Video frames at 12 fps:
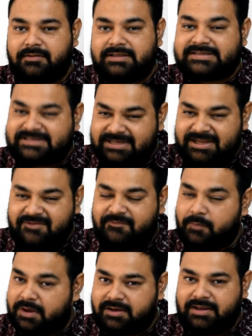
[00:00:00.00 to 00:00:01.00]
Steve
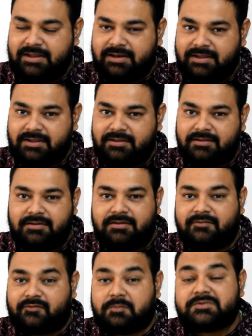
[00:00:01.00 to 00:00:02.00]
McNeely
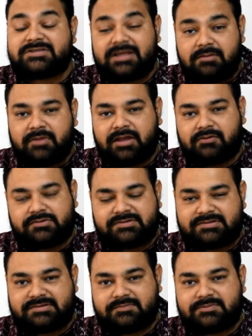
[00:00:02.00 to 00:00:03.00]
from Sun
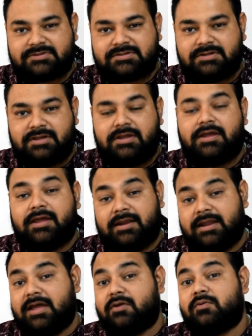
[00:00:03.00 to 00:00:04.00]
Microsystems,
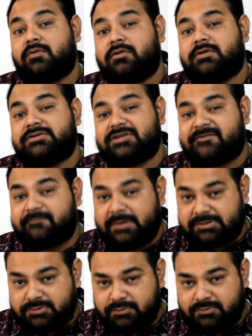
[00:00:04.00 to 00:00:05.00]
and now Jeff
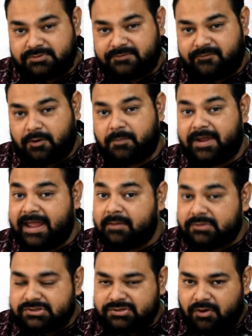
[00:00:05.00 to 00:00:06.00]
Bezos from
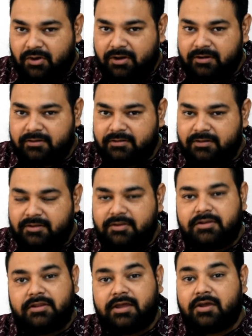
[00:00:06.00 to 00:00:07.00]
Amazon.
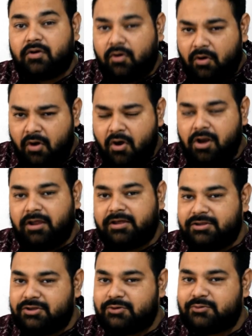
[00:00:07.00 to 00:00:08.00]
They all
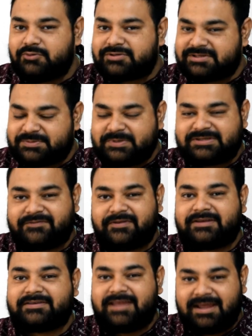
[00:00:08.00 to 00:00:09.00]
use a
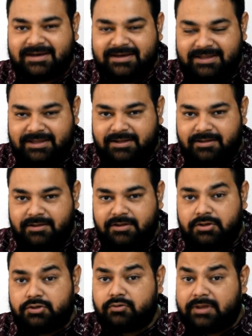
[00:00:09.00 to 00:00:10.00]
specific technique
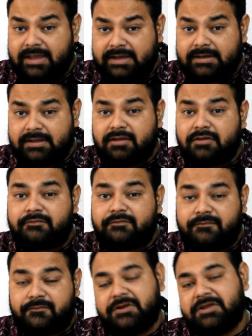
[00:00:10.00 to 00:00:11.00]
to get
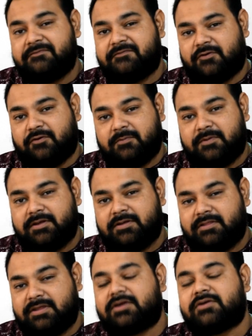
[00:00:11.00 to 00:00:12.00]
free from
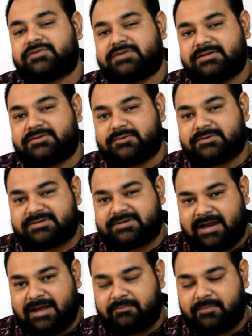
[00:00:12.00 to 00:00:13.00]
the consensus trap.